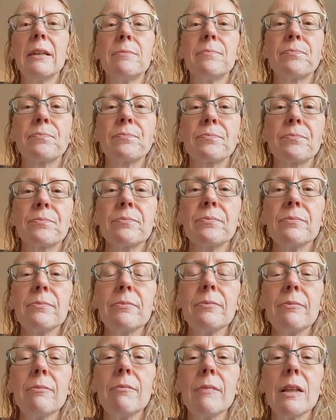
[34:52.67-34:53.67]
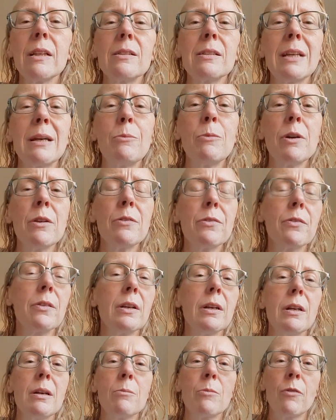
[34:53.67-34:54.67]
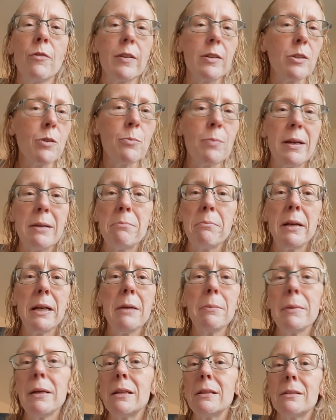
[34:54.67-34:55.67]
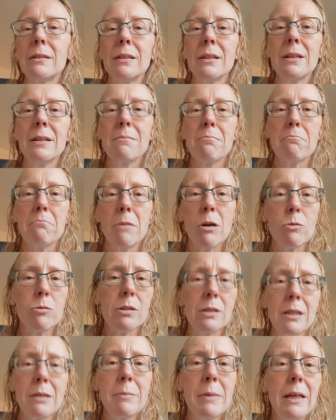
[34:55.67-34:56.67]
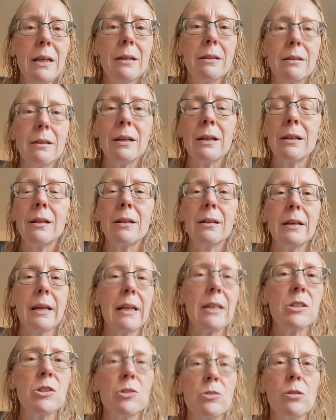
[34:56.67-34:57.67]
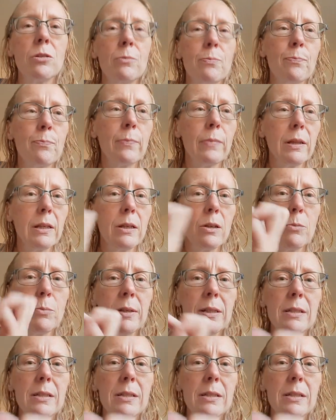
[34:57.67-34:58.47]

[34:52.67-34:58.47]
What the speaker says: Same with Professor Ben Bickman, mostly meat and occasional little bits here and there.